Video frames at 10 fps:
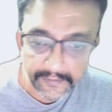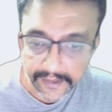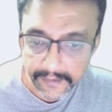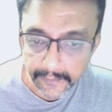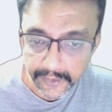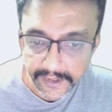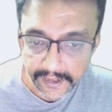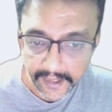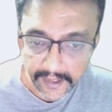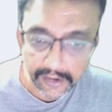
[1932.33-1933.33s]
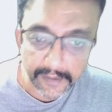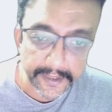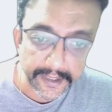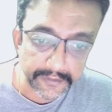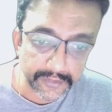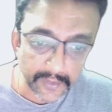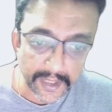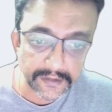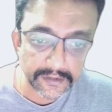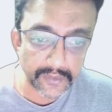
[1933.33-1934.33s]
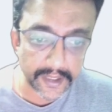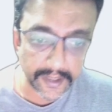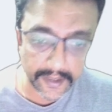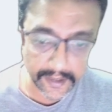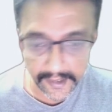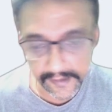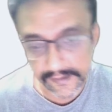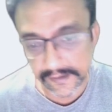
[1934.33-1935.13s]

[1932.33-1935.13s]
pushing their competitive squads to higher relics.